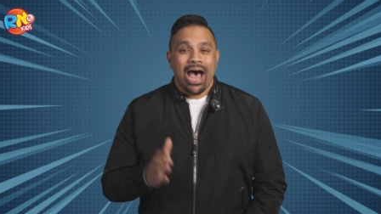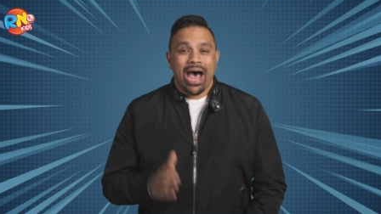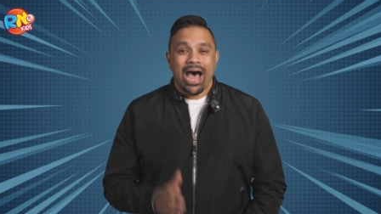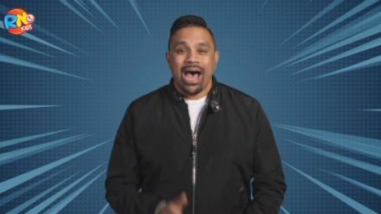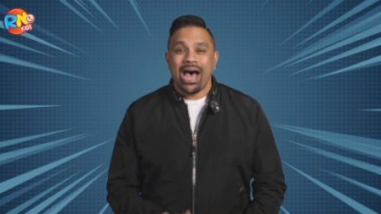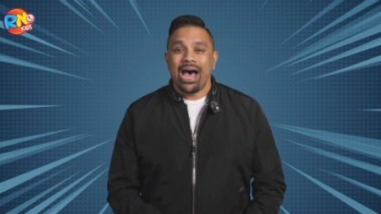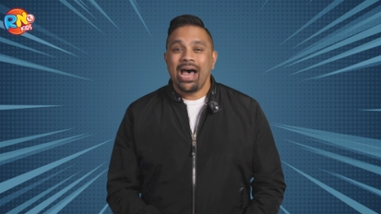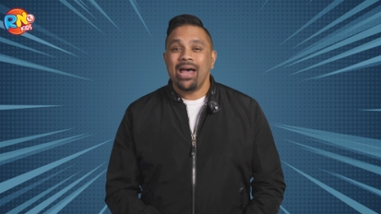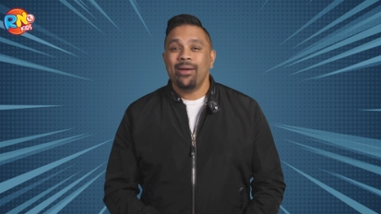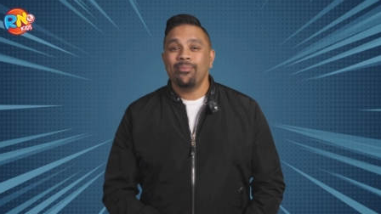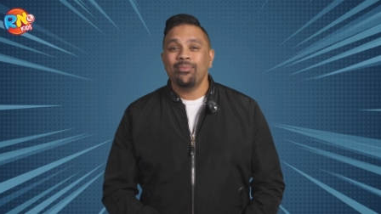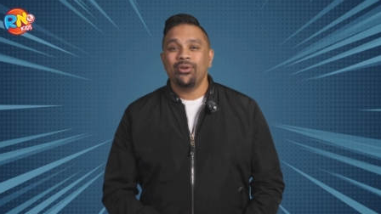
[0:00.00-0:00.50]

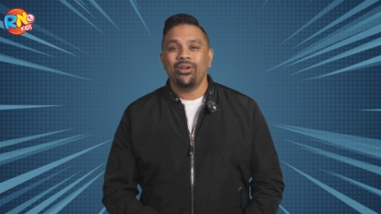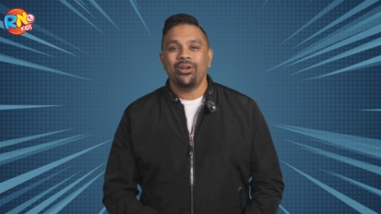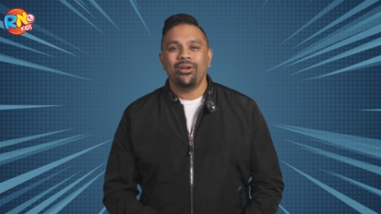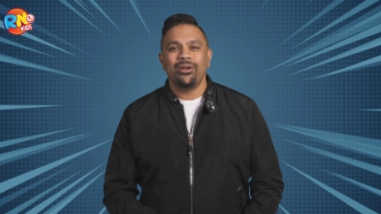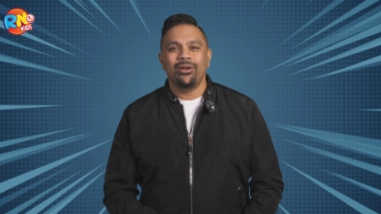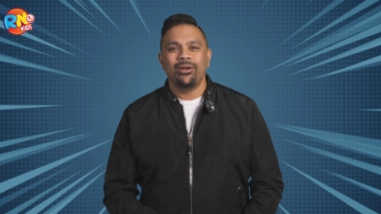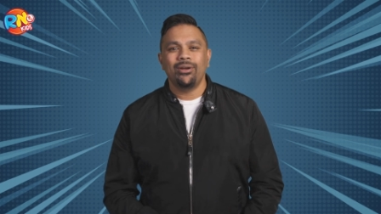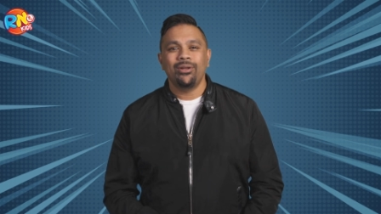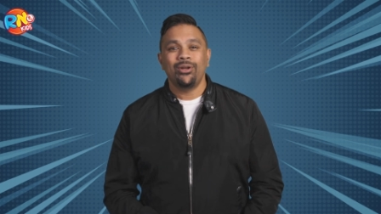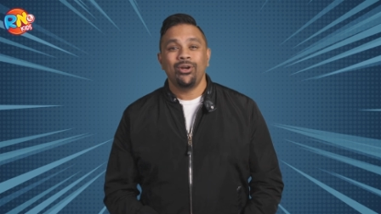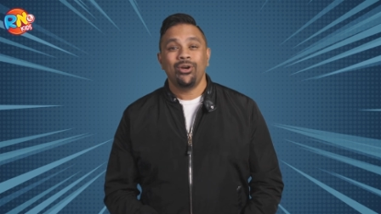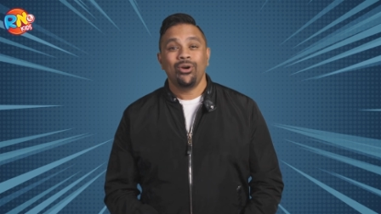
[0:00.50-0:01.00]
I'm
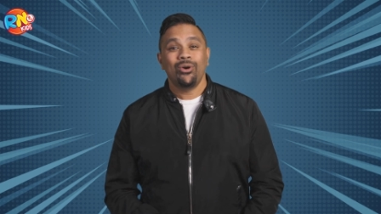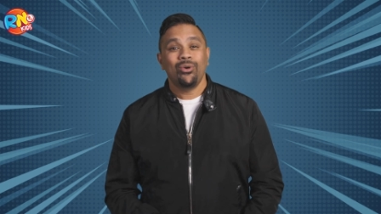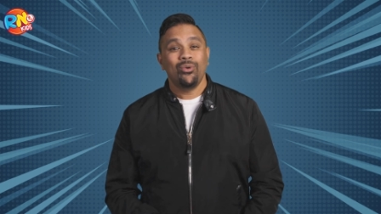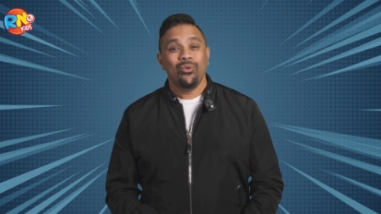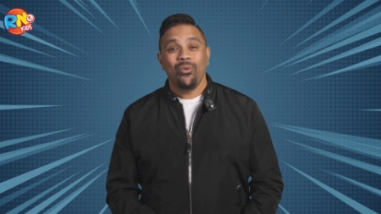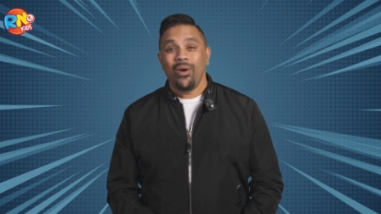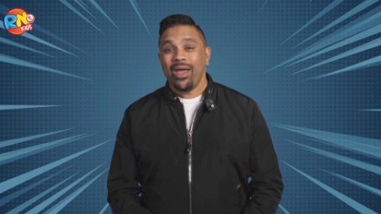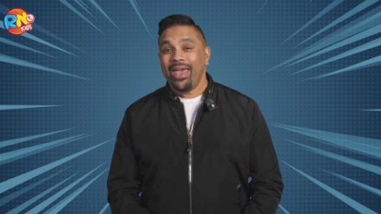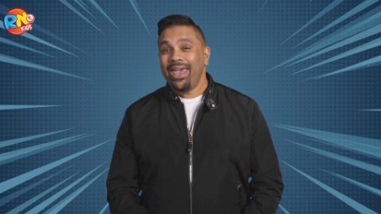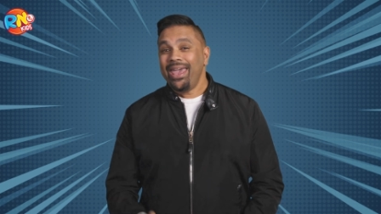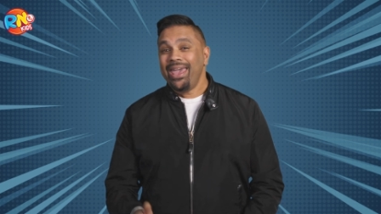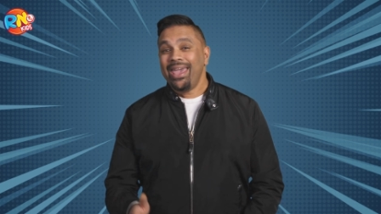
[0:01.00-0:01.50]
gonna
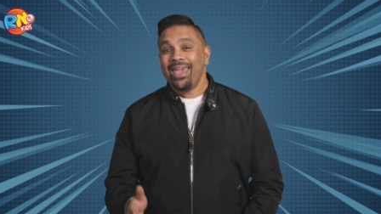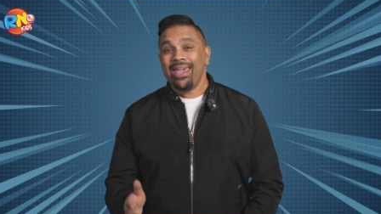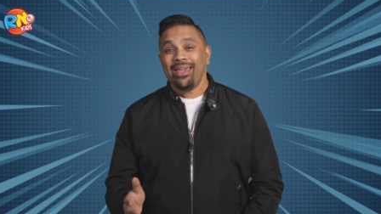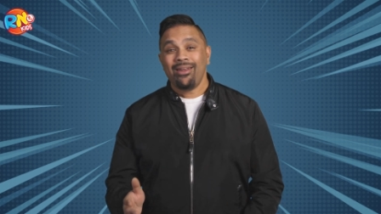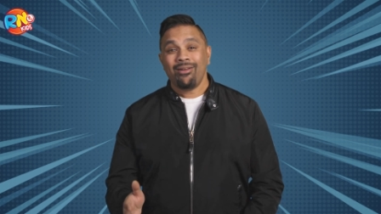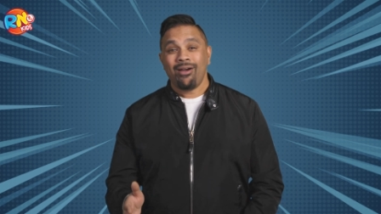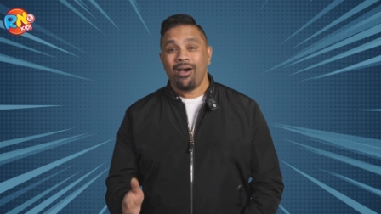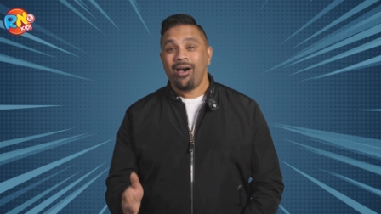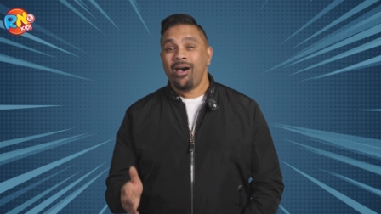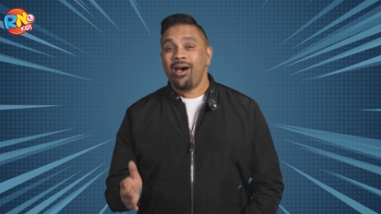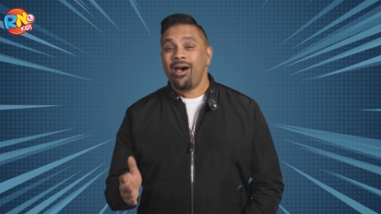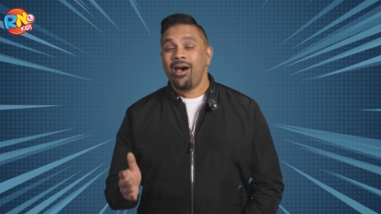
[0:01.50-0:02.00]
wait
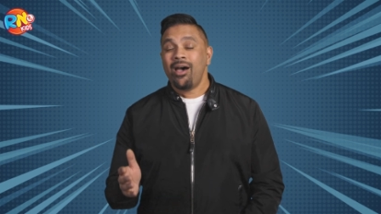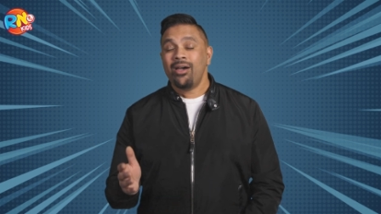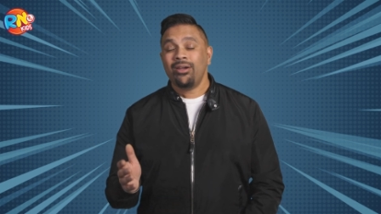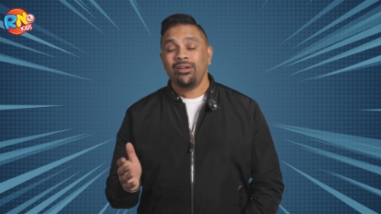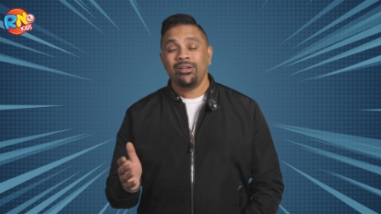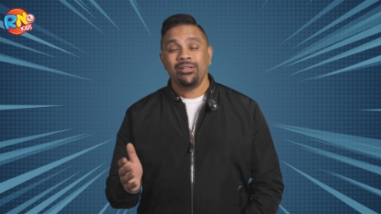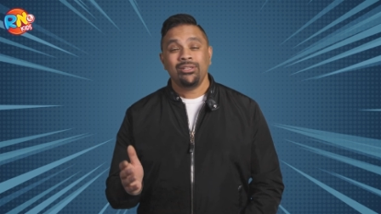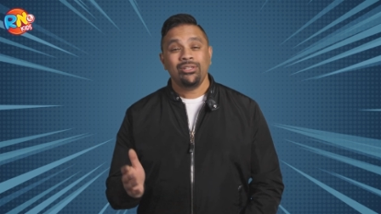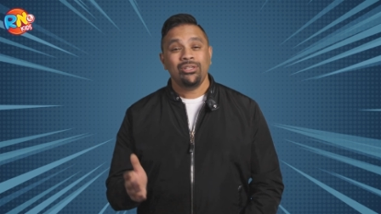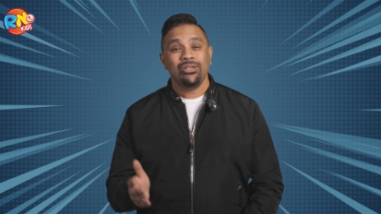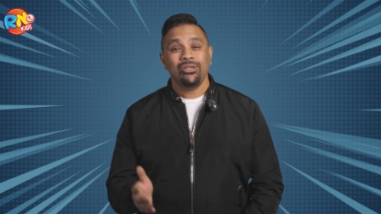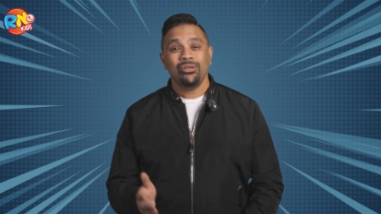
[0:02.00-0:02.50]

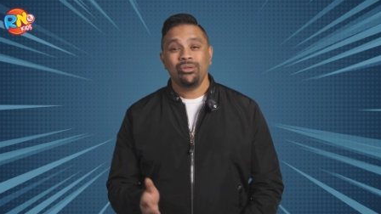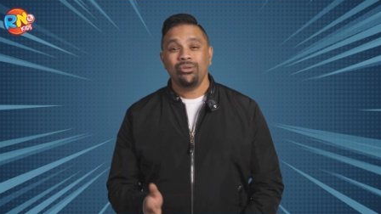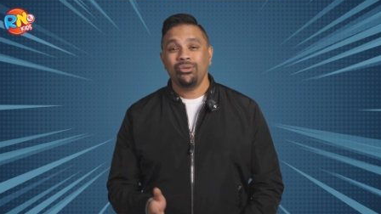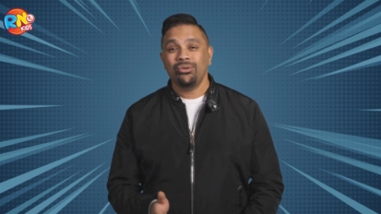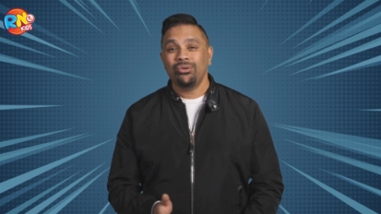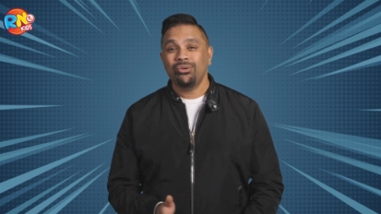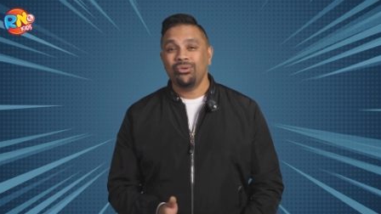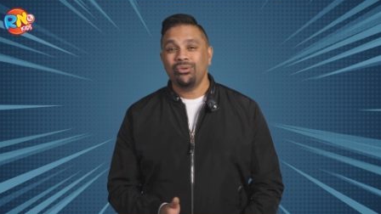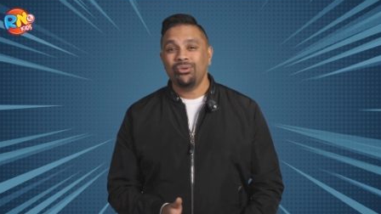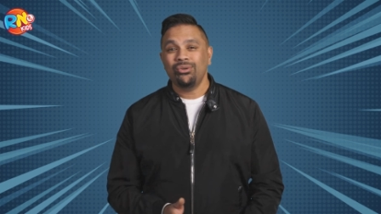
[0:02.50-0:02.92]
on you.